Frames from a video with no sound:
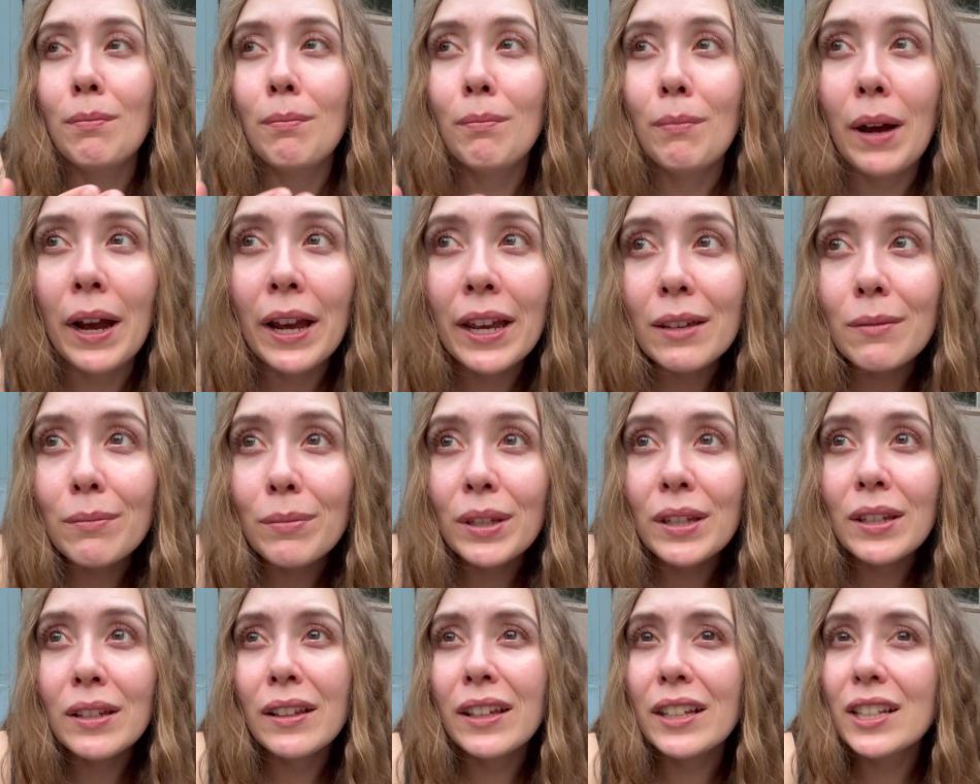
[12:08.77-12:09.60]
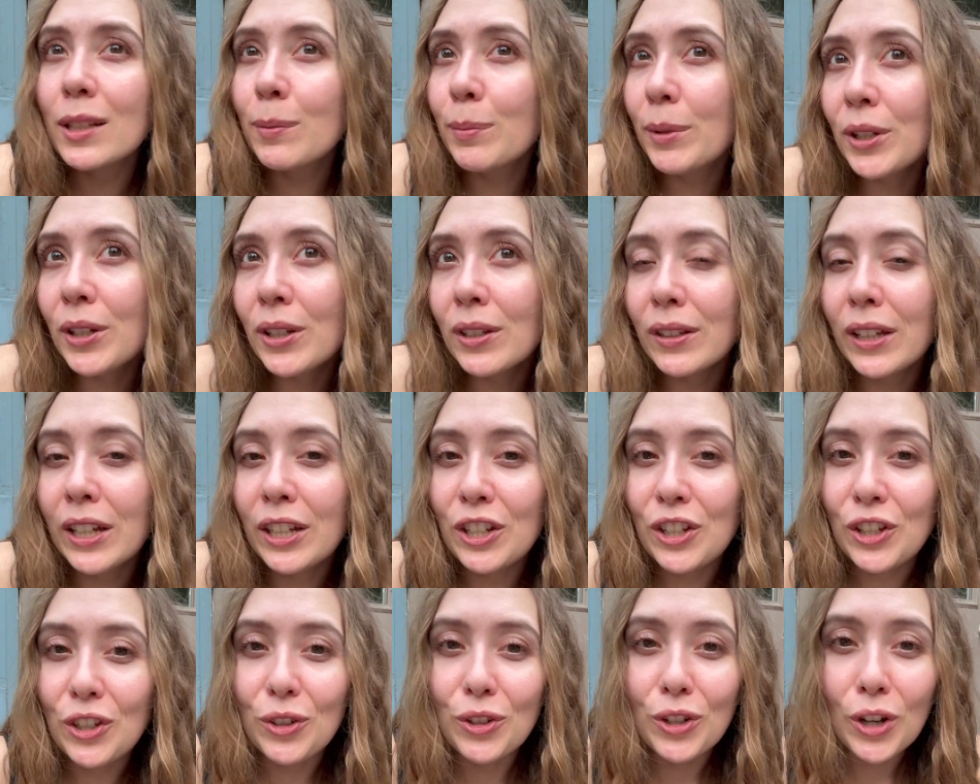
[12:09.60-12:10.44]
might be like spirit
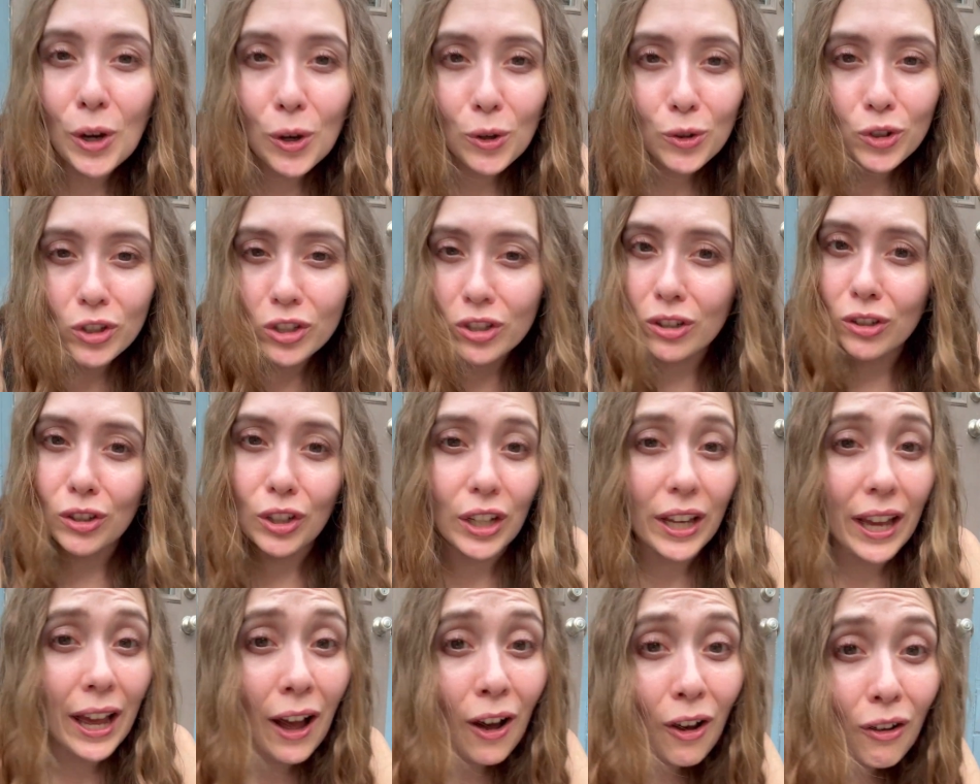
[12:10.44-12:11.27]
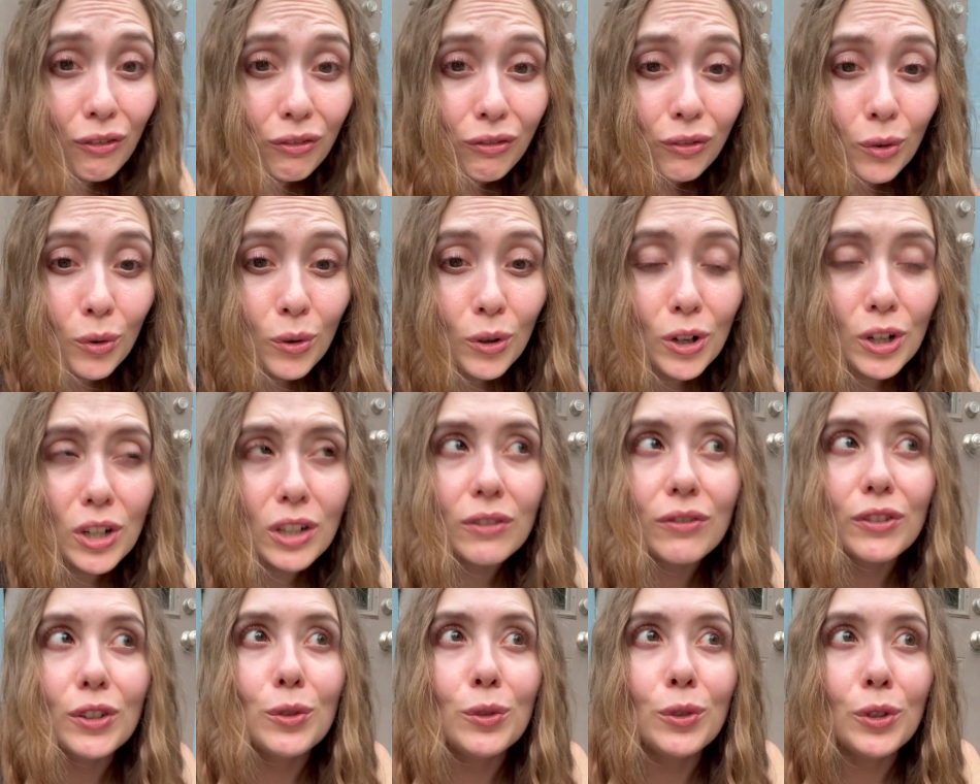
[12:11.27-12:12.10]
letting you know just to look out for
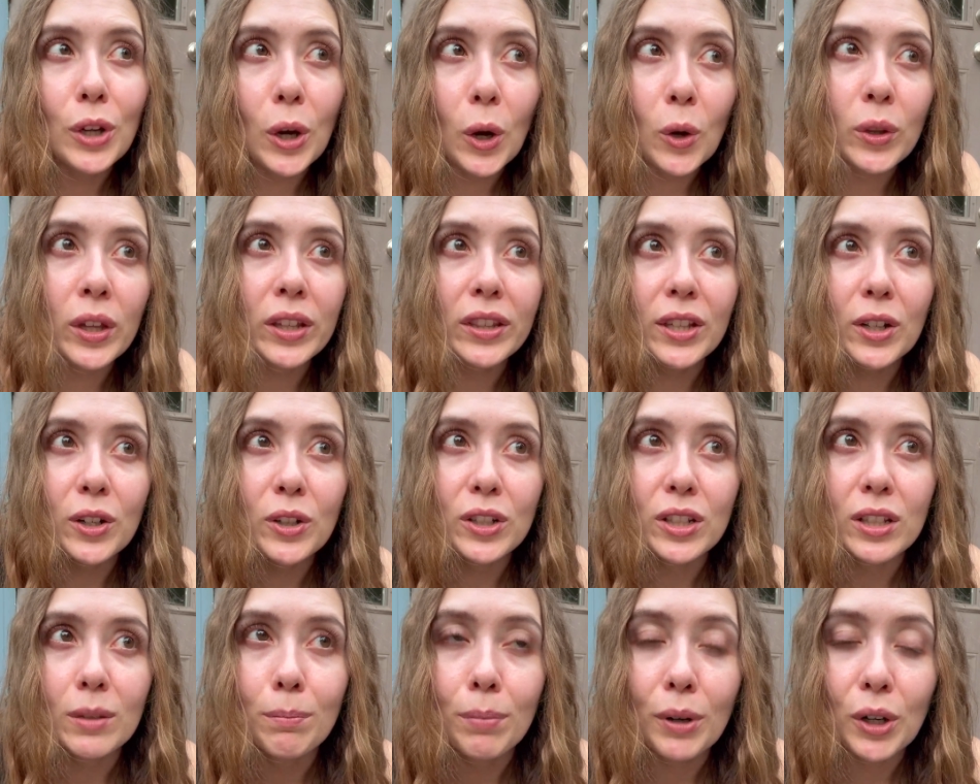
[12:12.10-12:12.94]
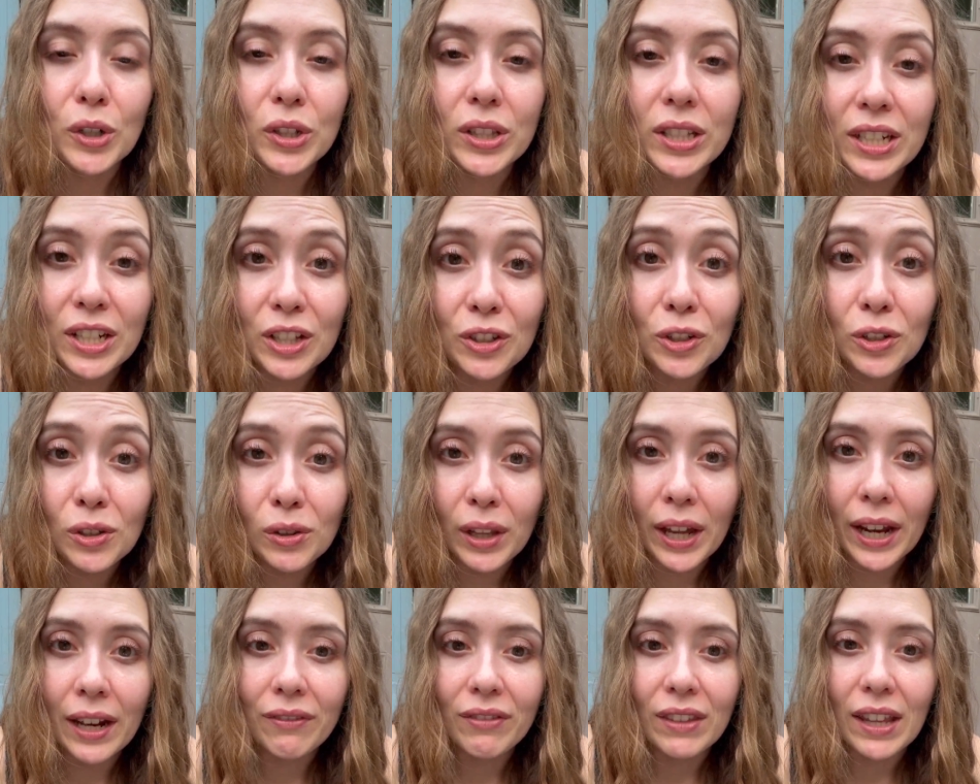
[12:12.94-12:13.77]
if you know that there's a person in your
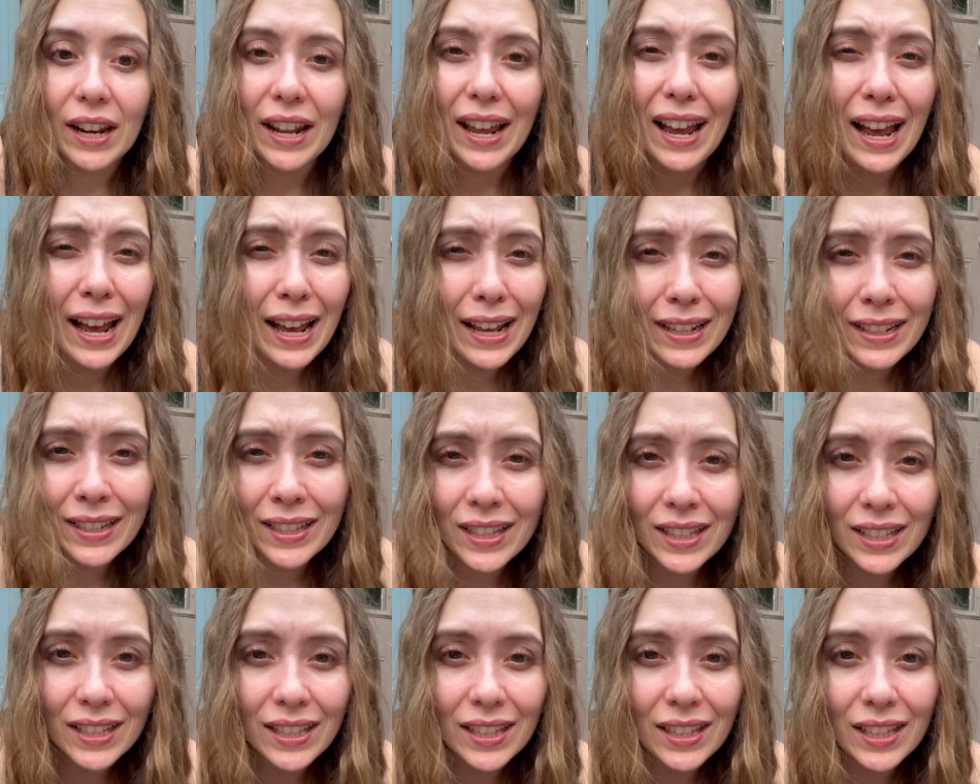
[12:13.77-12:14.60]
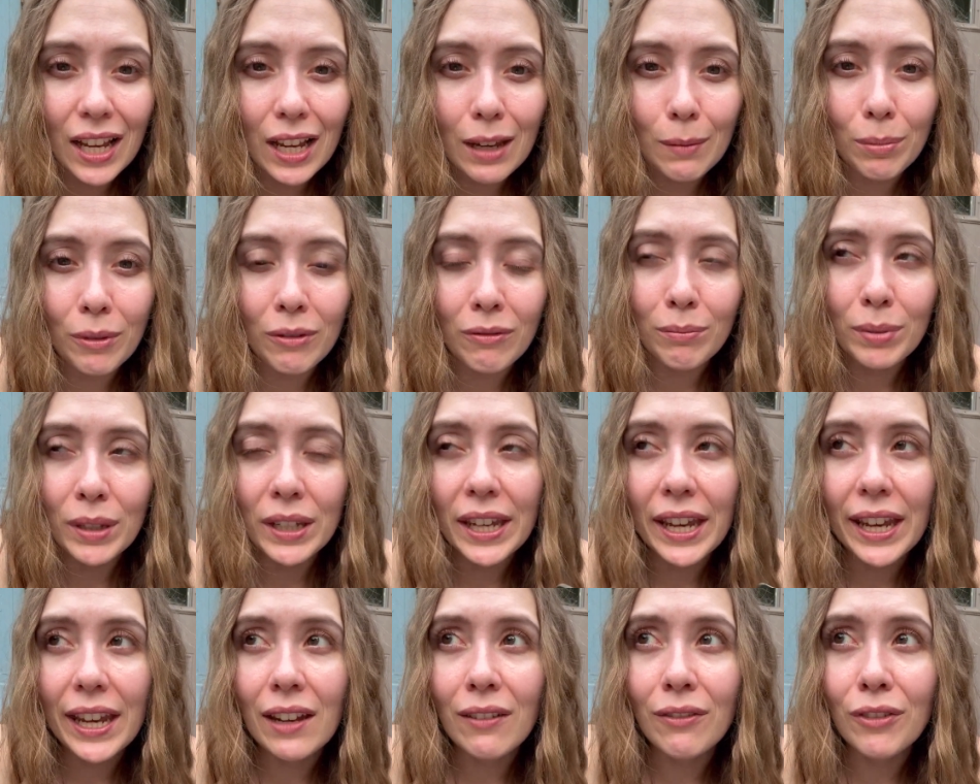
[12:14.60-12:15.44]
life that has this type of
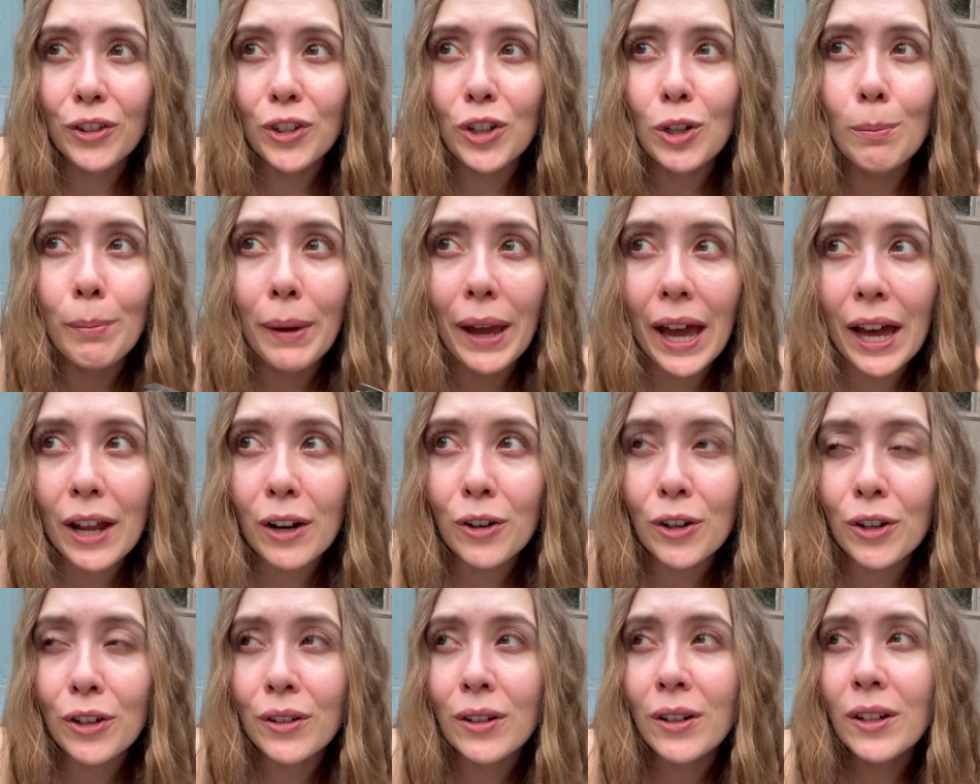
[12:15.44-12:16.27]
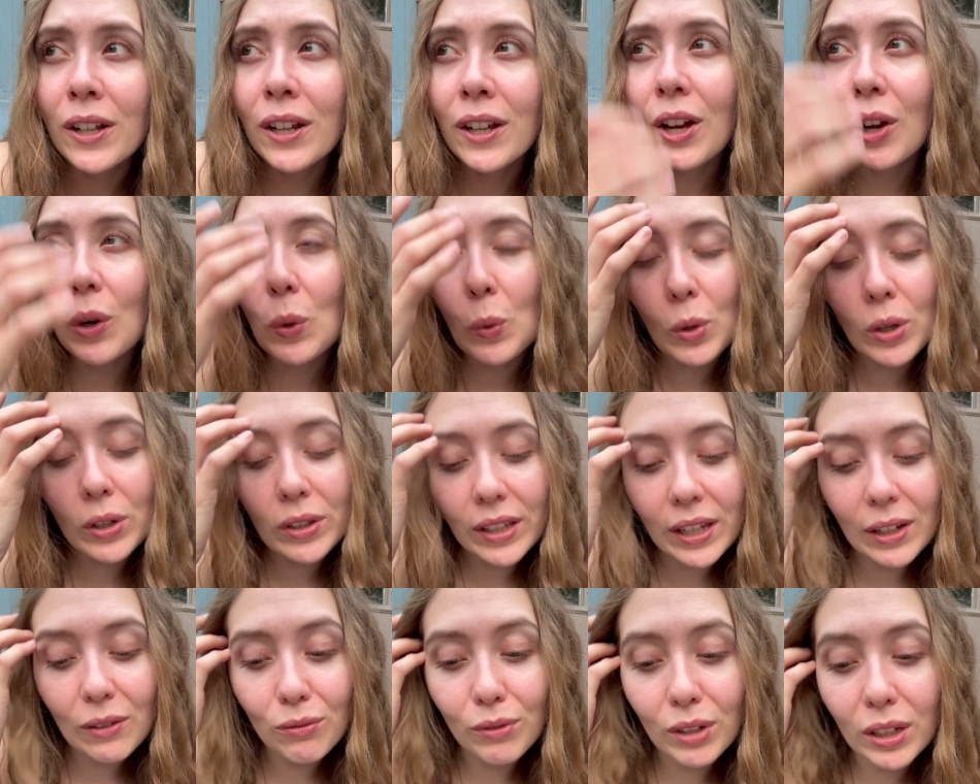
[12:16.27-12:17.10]
behavior pattern where
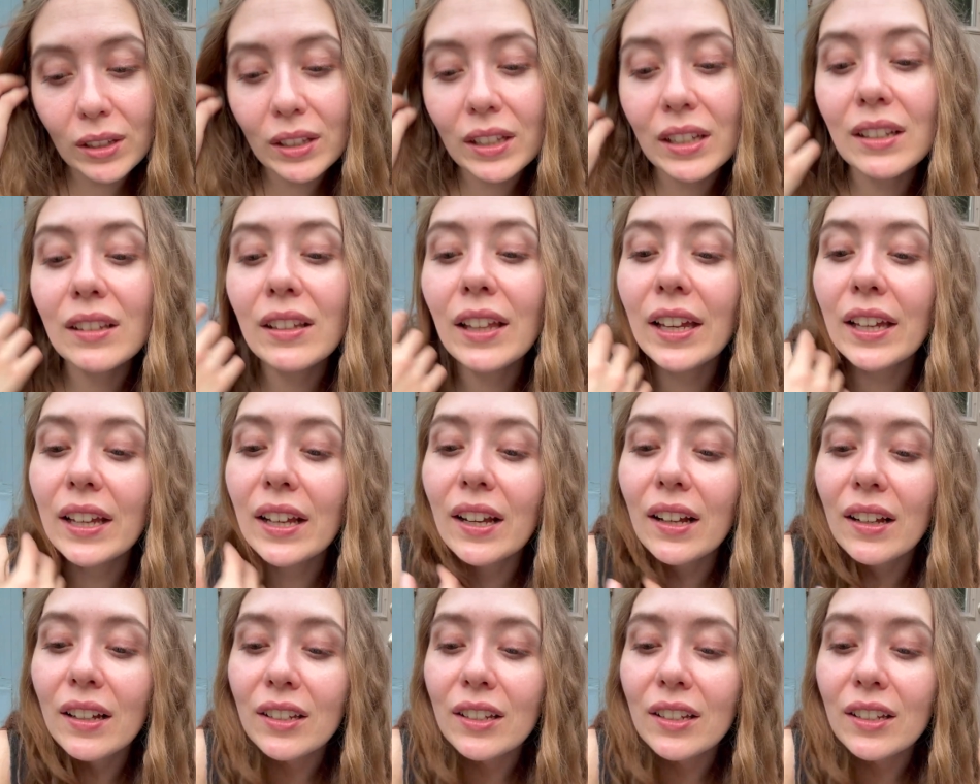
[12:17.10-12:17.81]
they really like